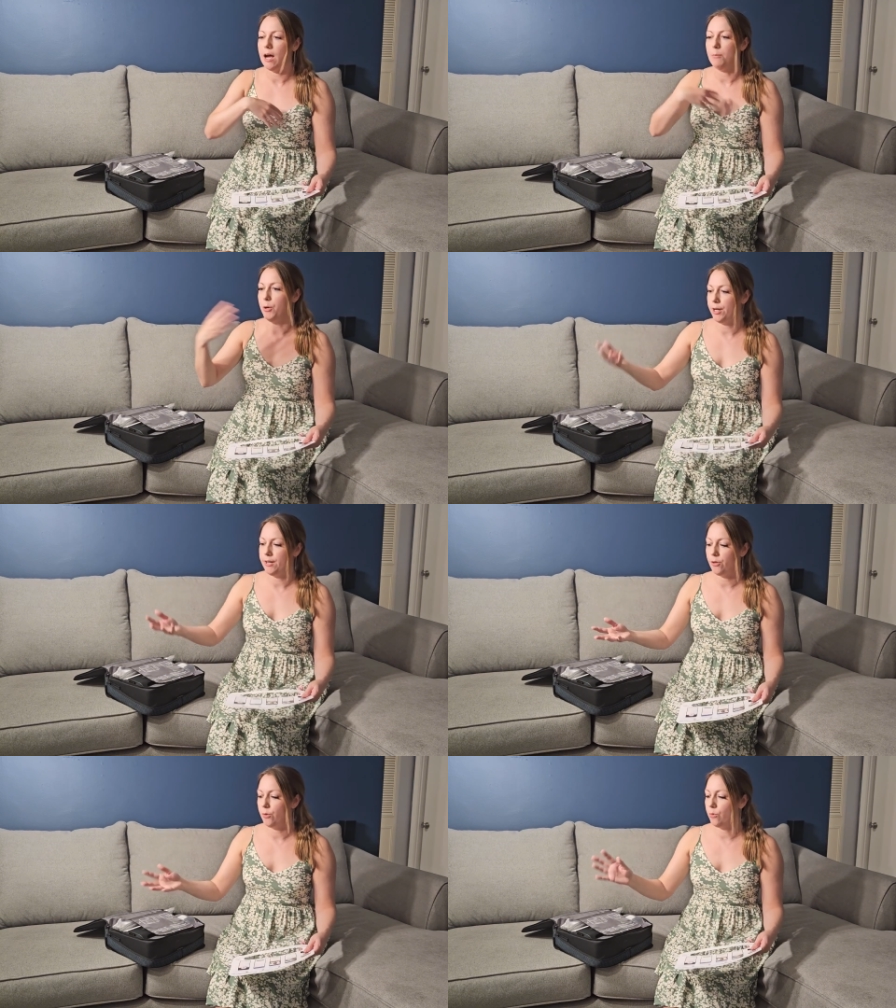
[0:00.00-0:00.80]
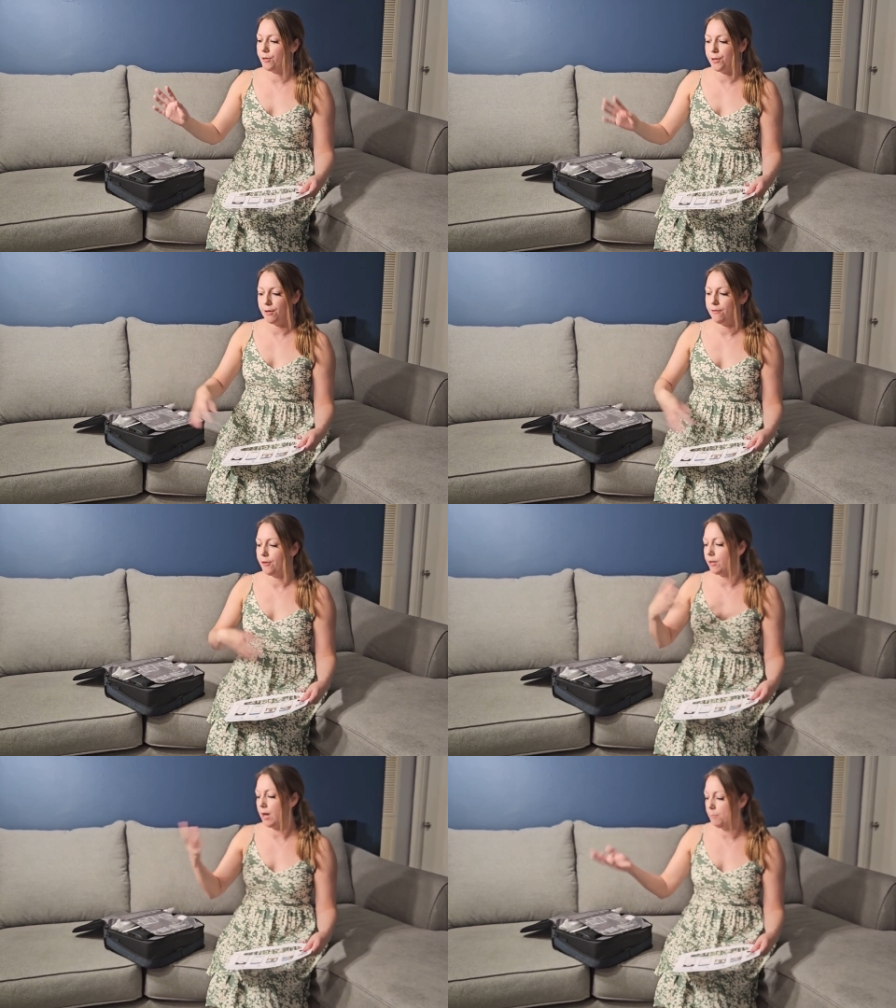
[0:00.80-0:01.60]
put in the order for
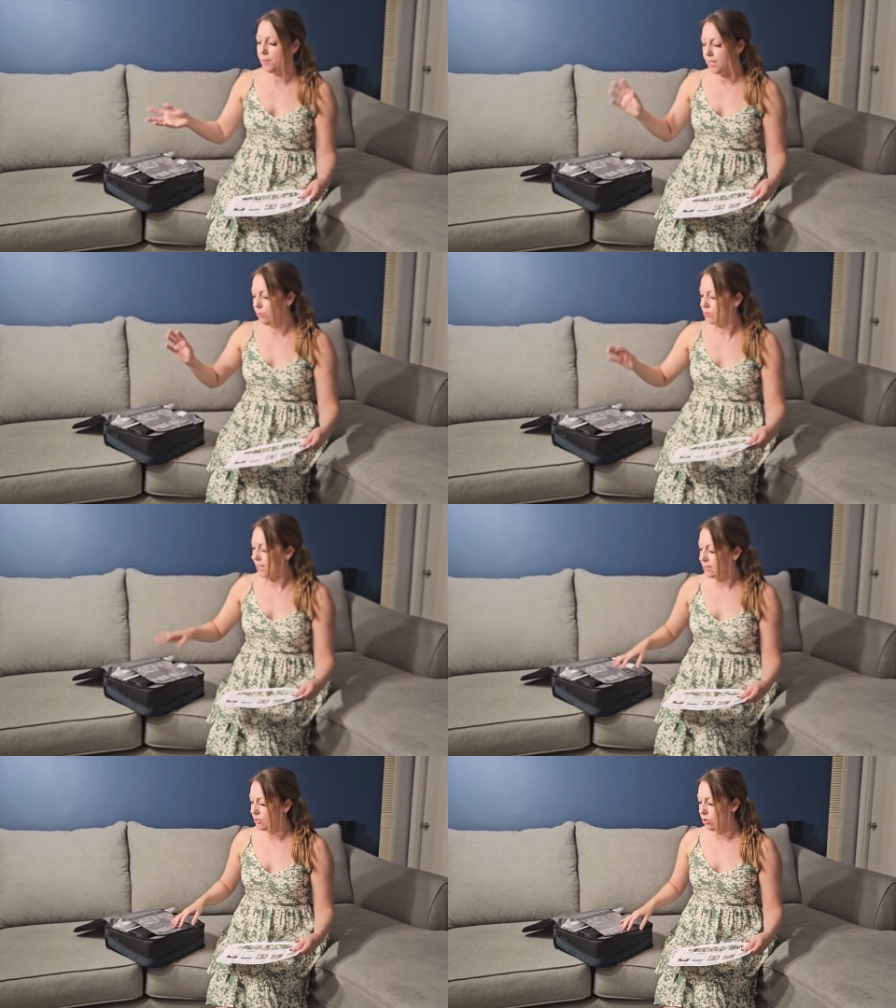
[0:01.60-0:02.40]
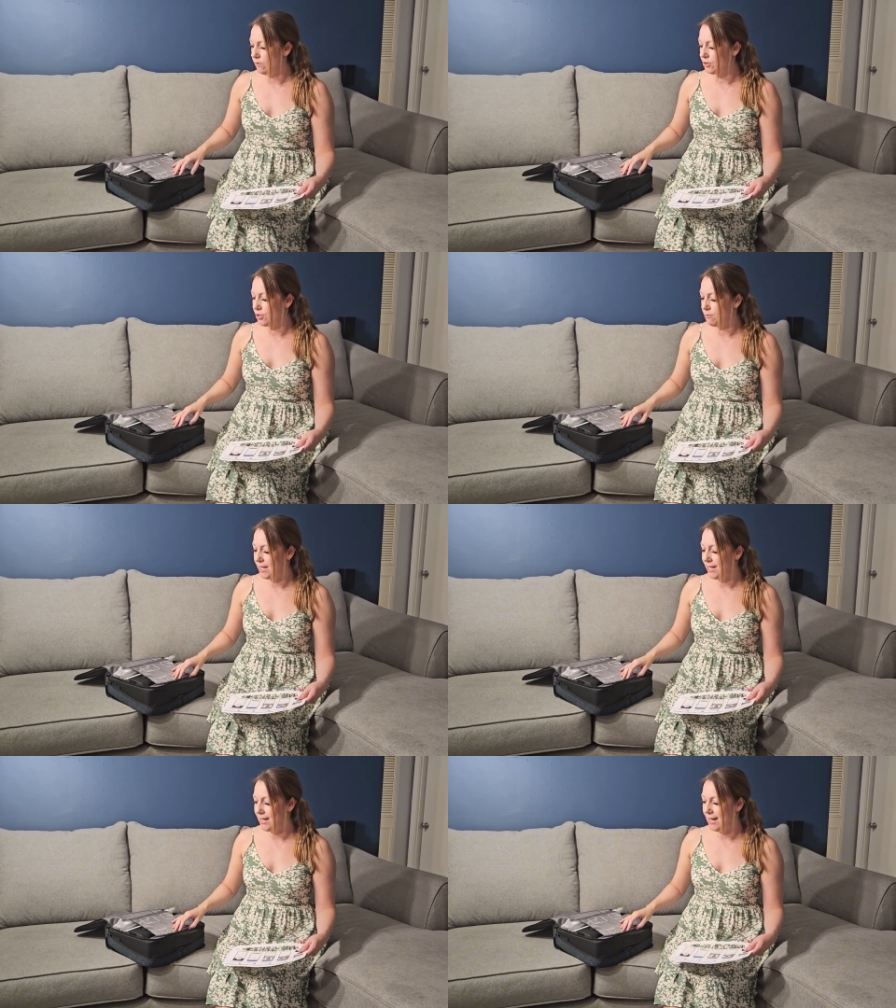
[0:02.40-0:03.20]
a company who sent it over to
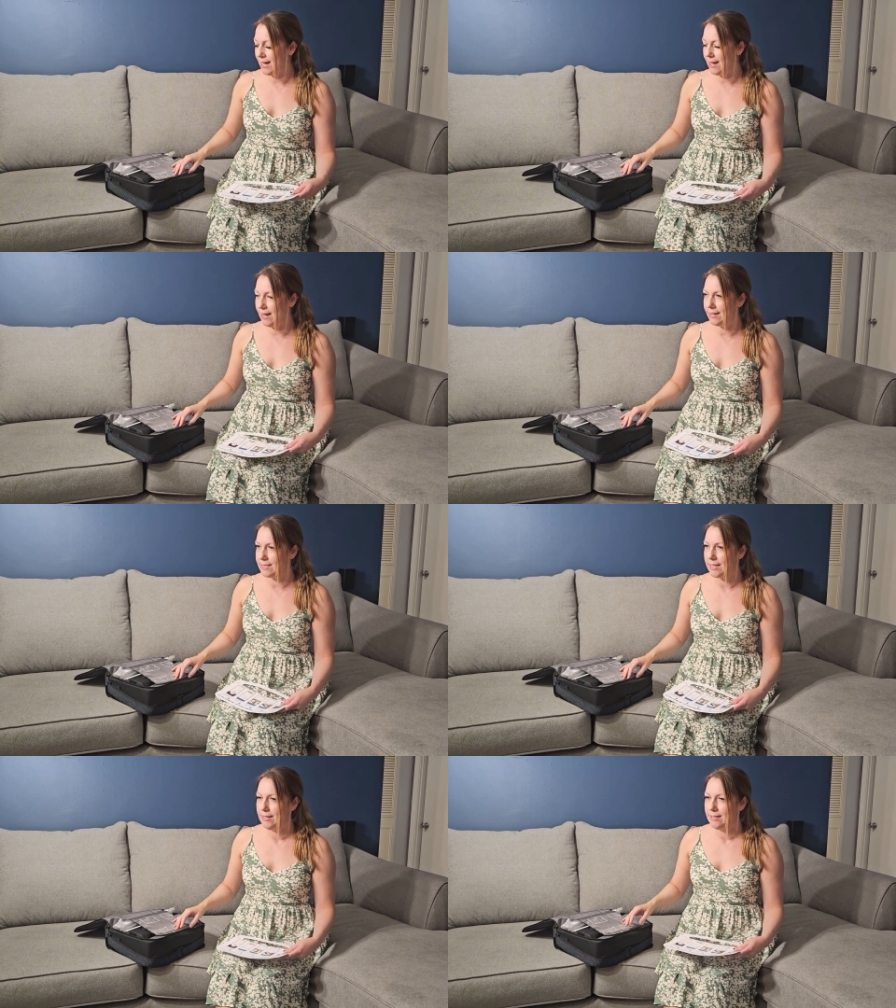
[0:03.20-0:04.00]
me, and